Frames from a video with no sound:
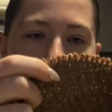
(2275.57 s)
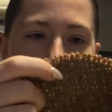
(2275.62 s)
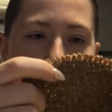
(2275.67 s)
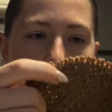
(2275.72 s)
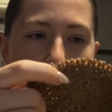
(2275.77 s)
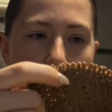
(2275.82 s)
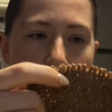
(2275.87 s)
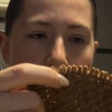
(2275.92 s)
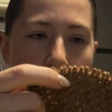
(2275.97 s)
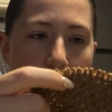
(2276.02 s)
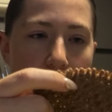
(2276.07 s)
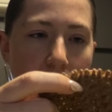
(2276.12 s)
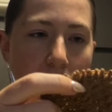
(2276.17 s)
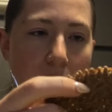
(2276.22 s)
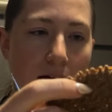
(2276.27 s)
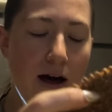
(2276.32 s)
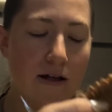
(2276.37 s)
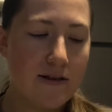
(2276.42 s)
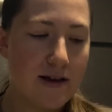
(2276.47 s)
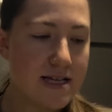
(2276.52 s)

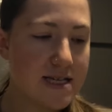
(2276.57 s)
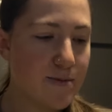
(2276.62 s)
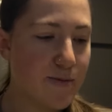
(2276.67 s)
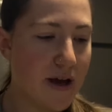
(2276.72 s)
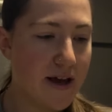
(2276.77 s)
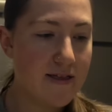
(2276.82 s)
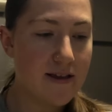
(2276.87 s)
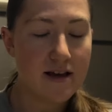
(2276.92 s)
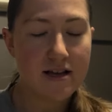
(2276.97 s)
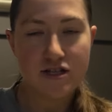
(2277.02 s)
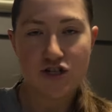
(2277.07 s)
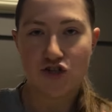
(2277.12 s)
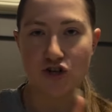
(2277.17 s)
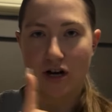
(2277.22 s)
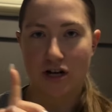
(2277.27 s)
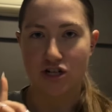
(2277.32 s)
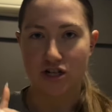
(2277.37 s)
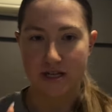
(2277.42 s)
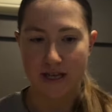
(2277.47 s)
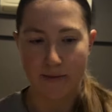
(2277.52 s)
I'll explain the
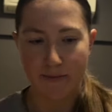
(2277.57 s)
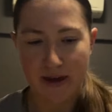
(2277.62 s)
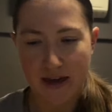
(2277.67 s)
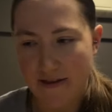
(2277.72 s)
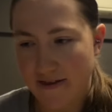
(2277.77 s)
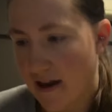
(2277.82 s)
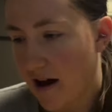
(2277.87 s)
construction. Let me get the